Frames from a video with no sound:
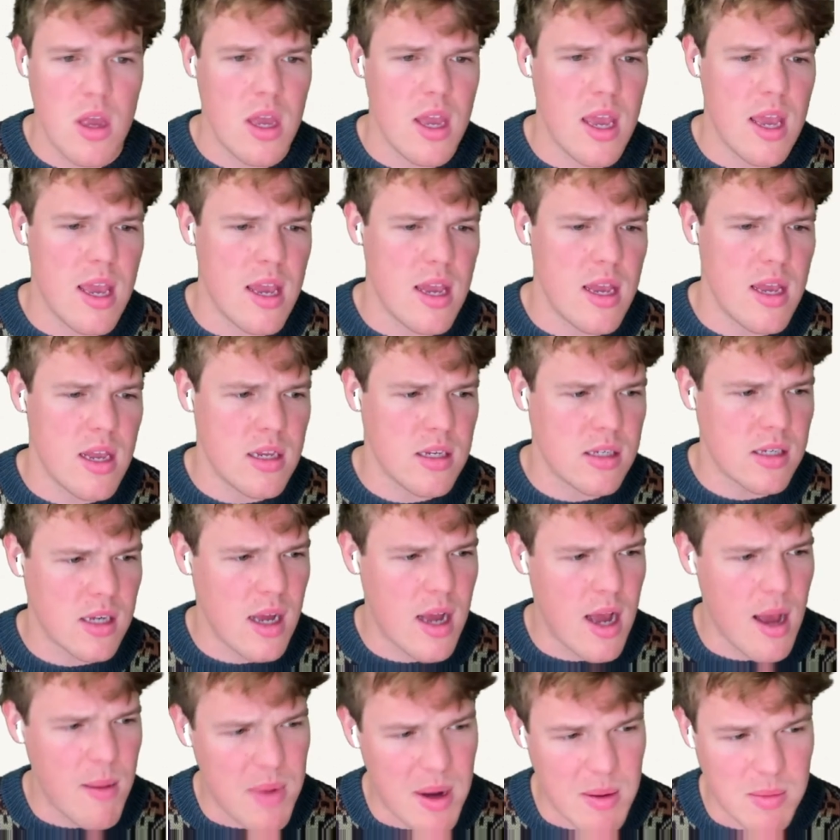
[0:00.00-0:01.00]
is,
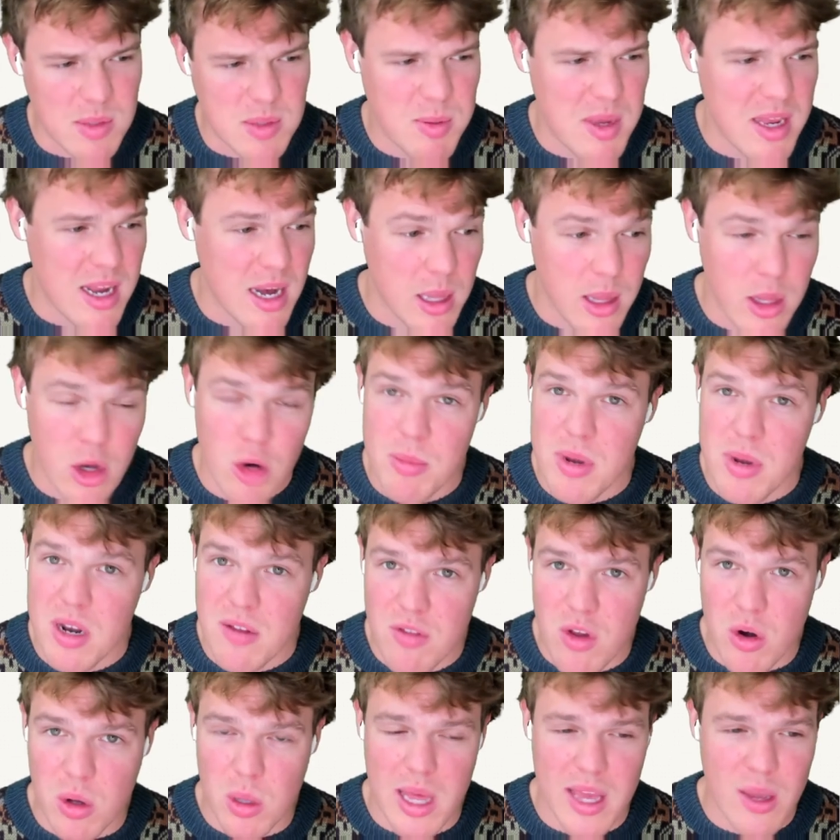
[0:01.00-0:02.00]
I mean, I'm speaking a little bit of
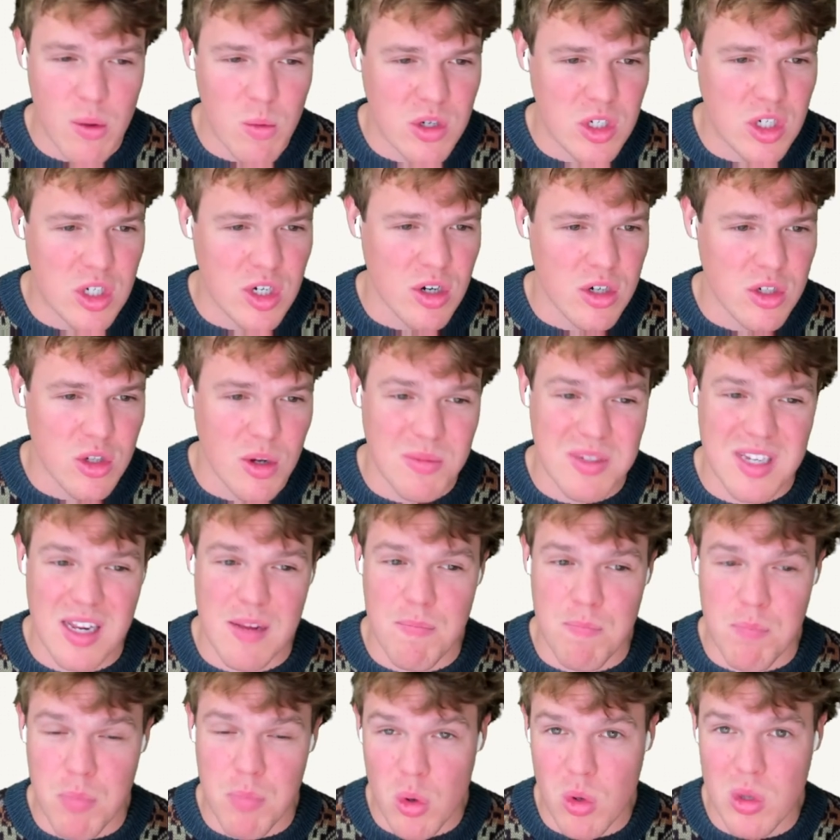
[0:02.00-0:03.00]
their language here. So I'm saying
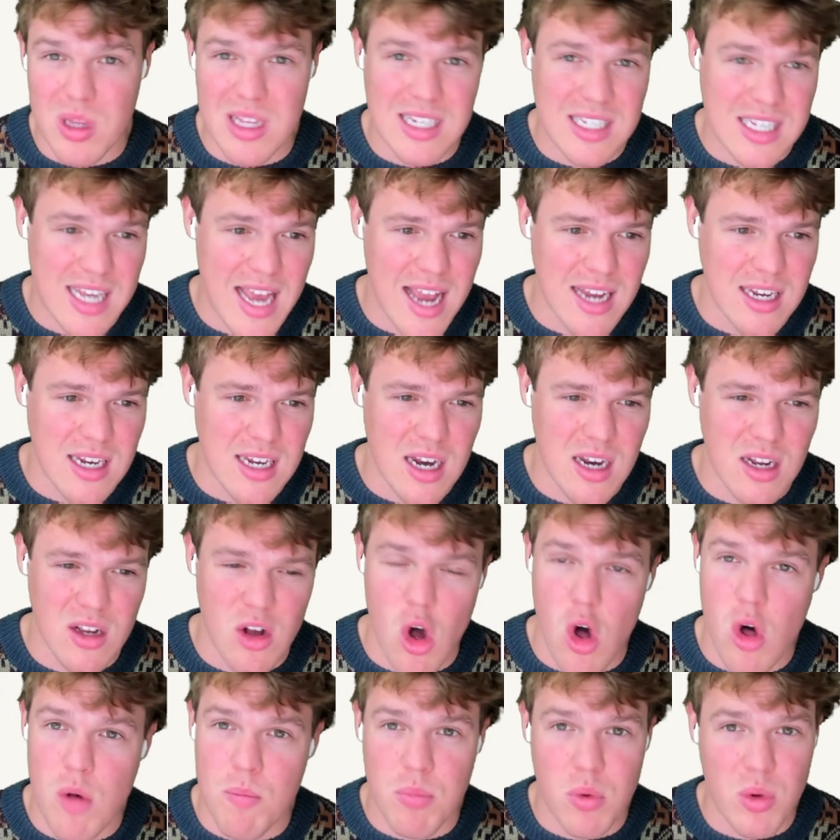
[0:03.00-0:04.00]
Boolean tag data.
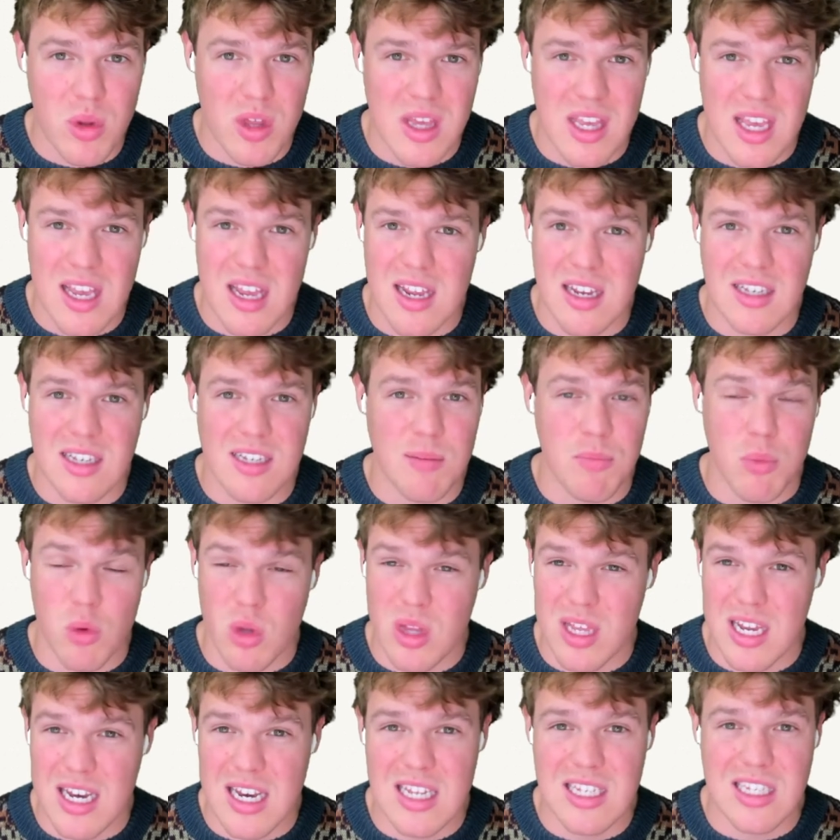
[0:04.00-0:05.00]
All Boolean is,
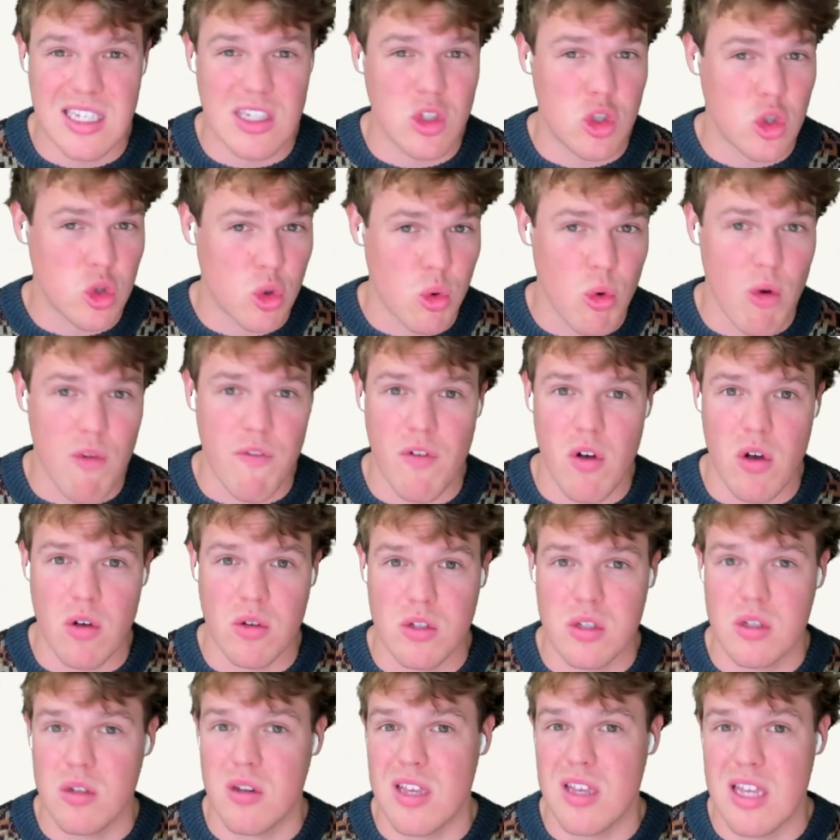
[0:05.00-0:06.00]
Boolean is is true or
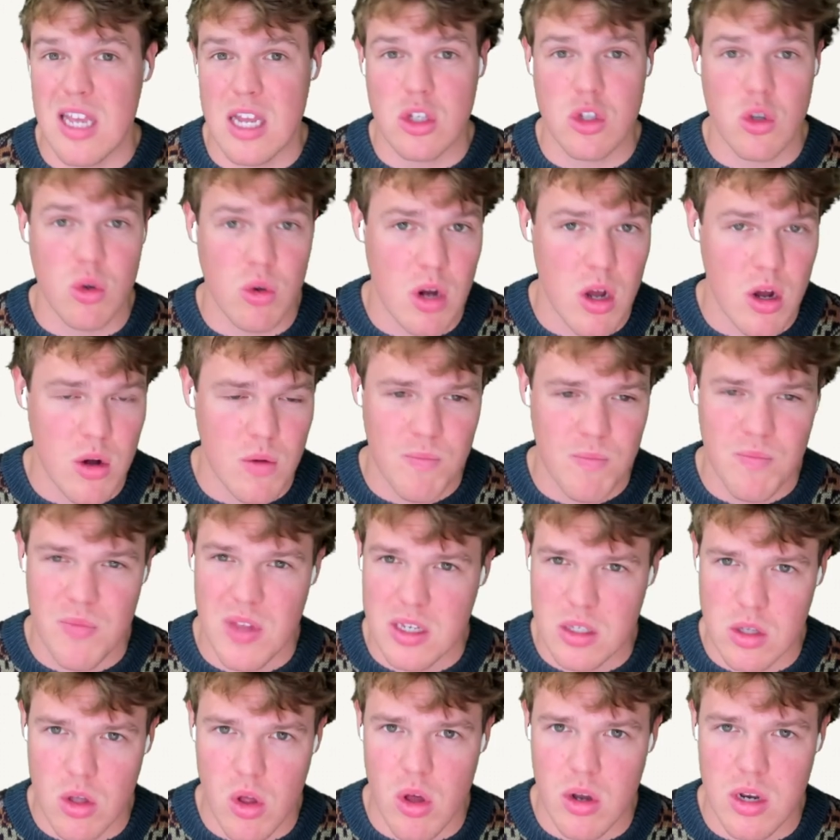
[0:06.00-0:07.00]
false, yes or no. That's
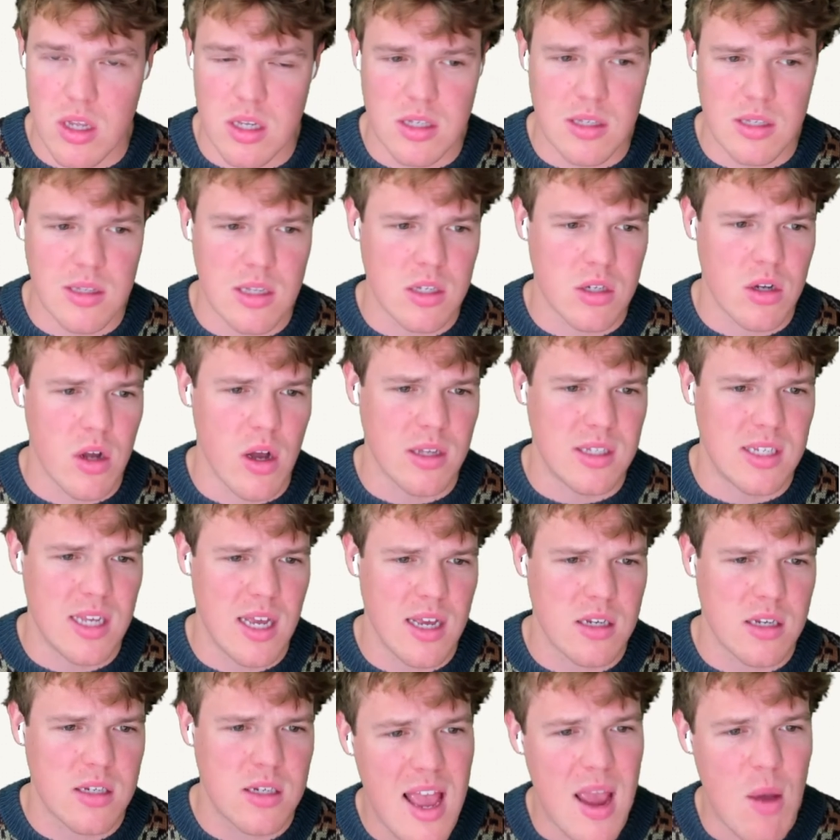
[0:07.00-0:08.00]
all it is in this
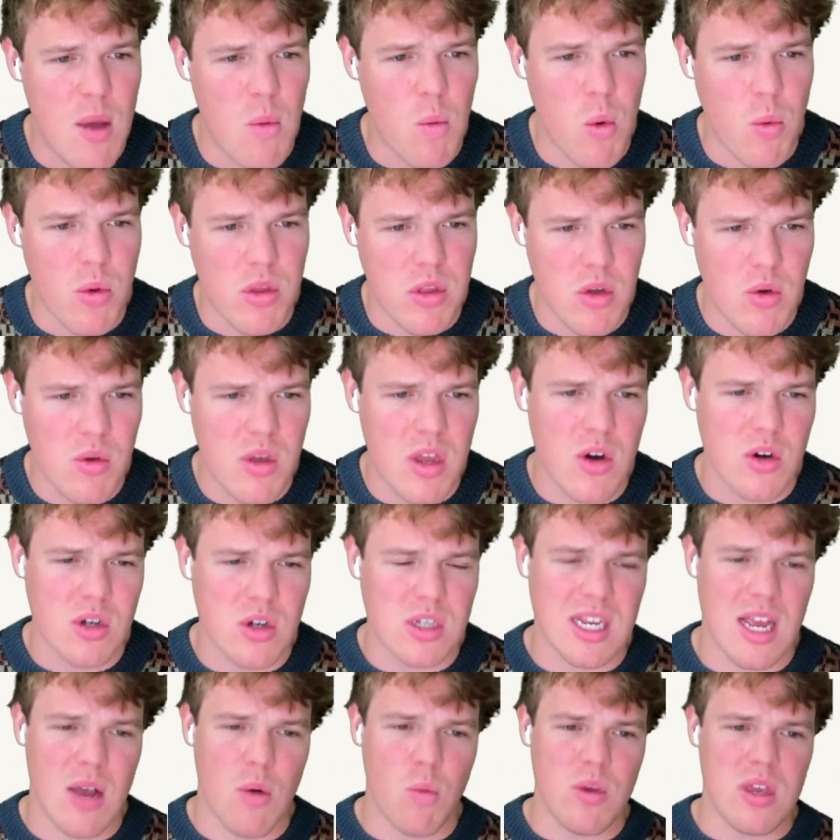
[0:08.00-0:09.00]
context. And what we do here is
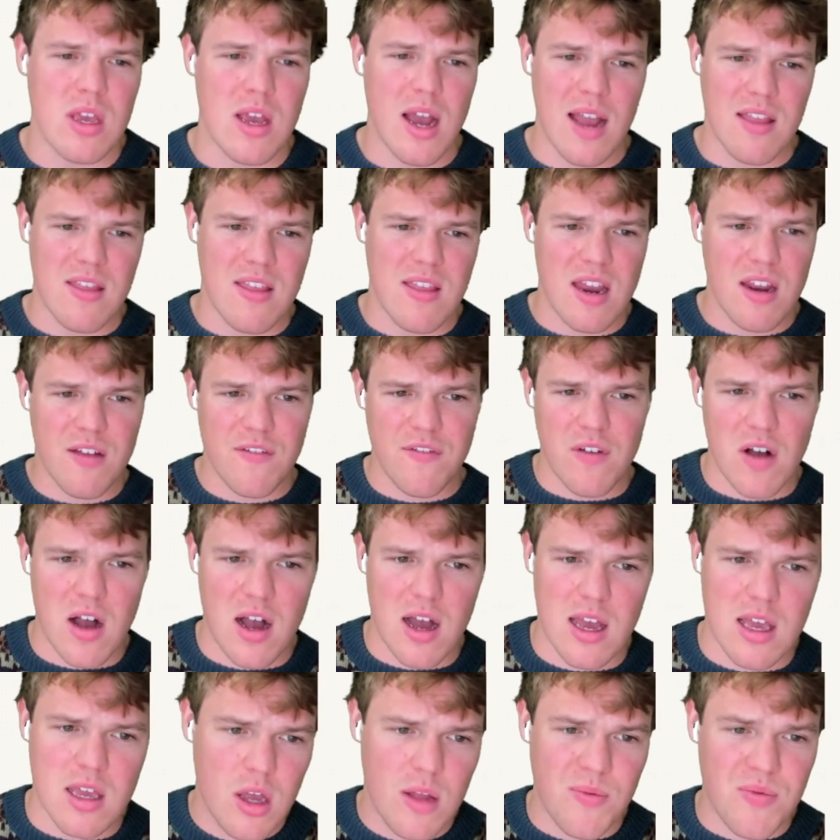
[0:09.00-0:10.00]
that we
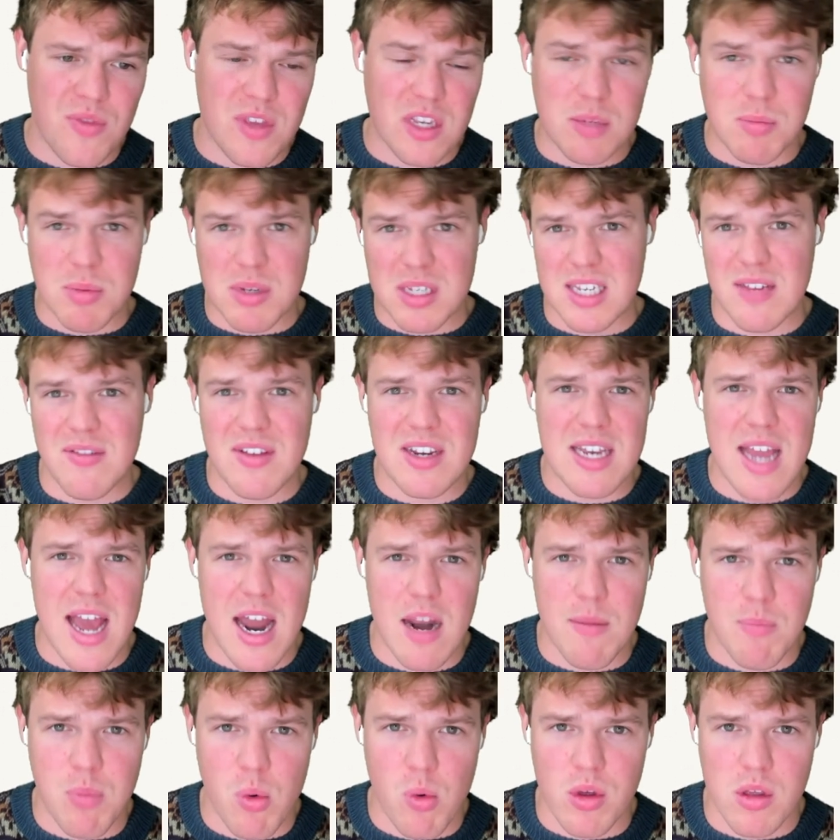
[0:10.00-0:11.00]
identify the specific data
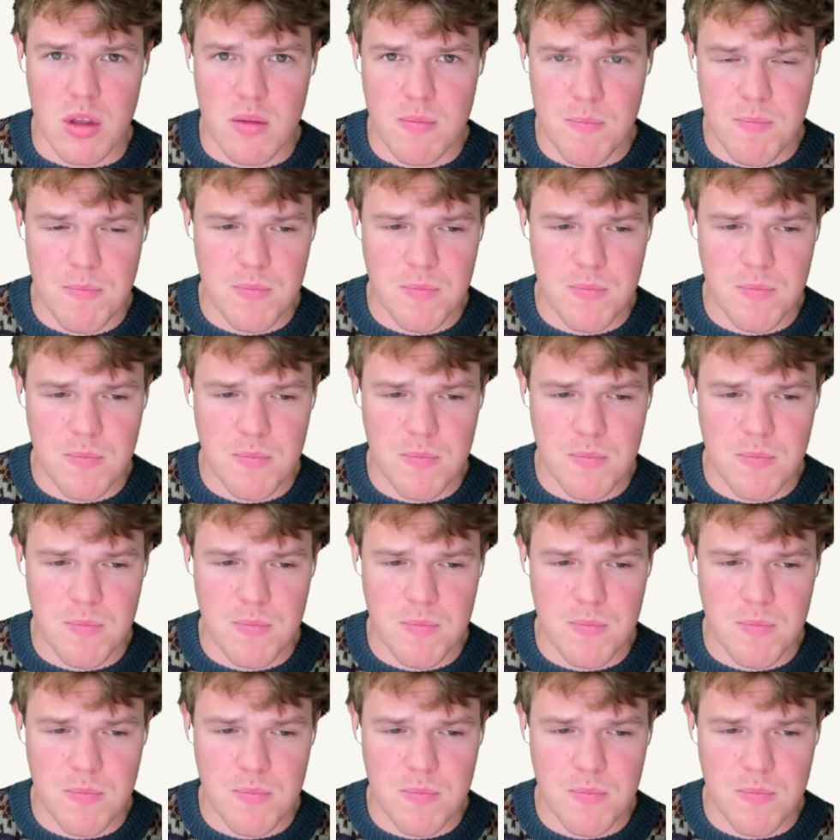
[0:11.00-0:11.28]
point.